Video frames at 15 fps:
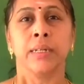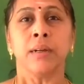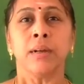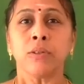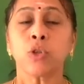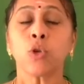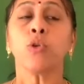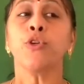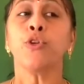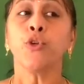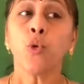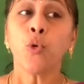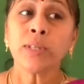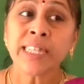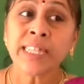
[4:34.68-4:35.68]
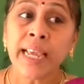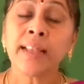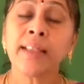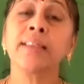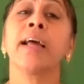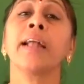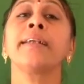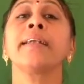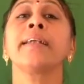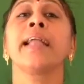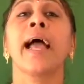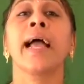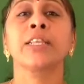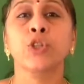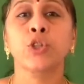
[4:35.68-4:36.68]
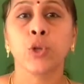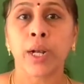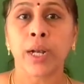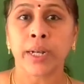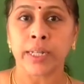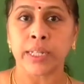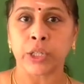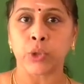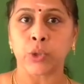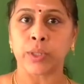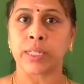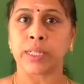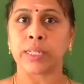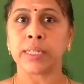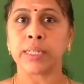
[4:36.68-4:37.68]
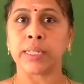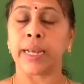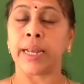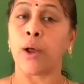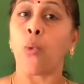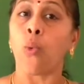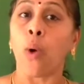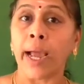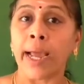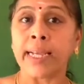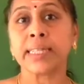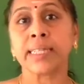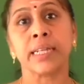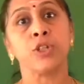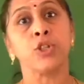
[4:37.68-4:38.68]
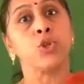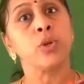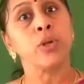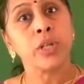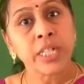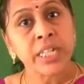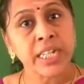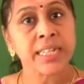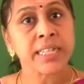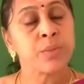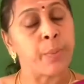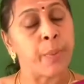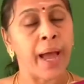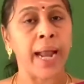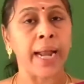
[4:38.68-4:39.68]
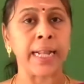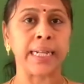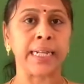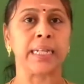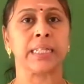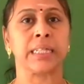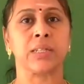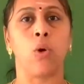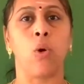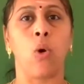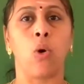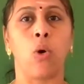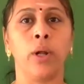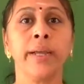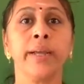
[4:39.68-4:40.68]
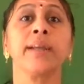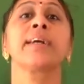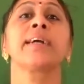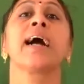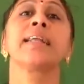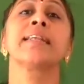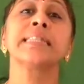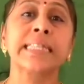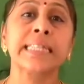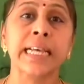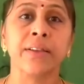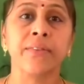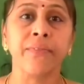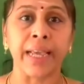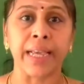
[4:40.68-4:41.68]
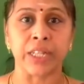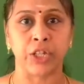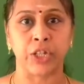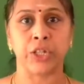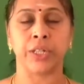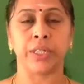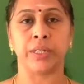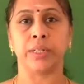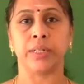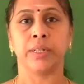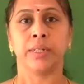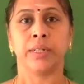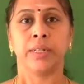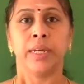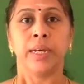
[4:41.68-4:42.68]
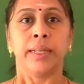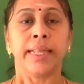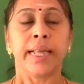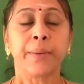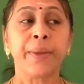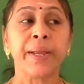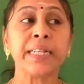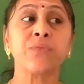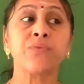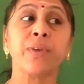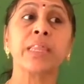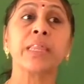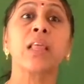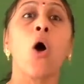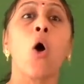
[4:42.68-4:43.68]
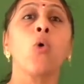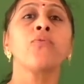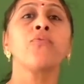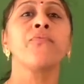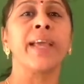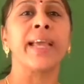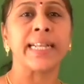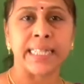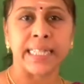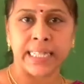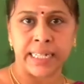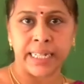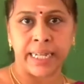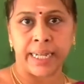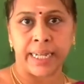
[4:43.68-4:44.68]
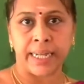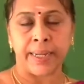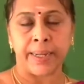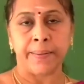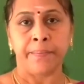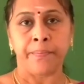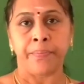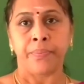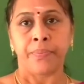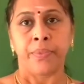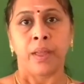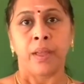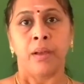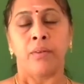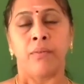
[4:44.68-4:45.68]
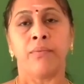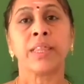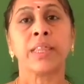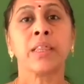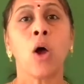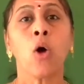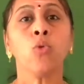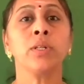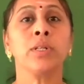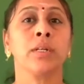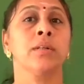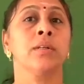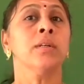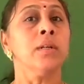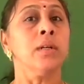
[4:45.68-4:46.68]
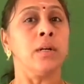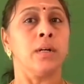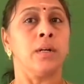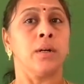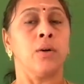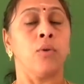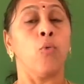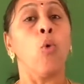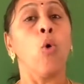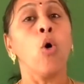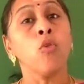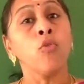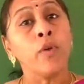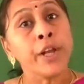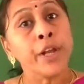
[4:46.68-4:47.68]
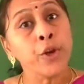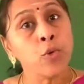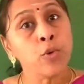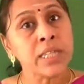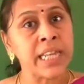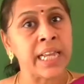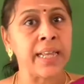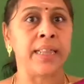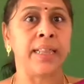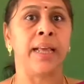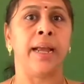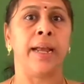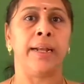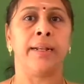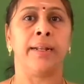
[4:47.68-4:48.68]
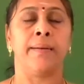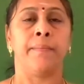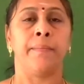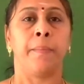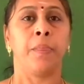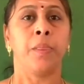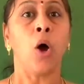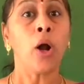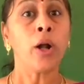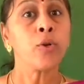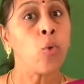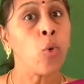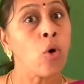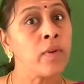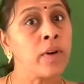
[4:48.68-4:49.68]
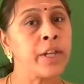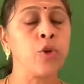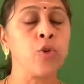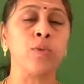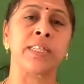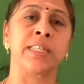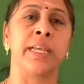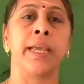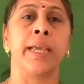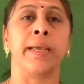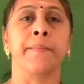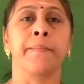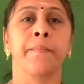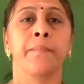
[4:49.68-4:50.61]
So, using that natural resources in a wise and judicious manner is called conservation. That means without wasting, without overusing them, not overusing.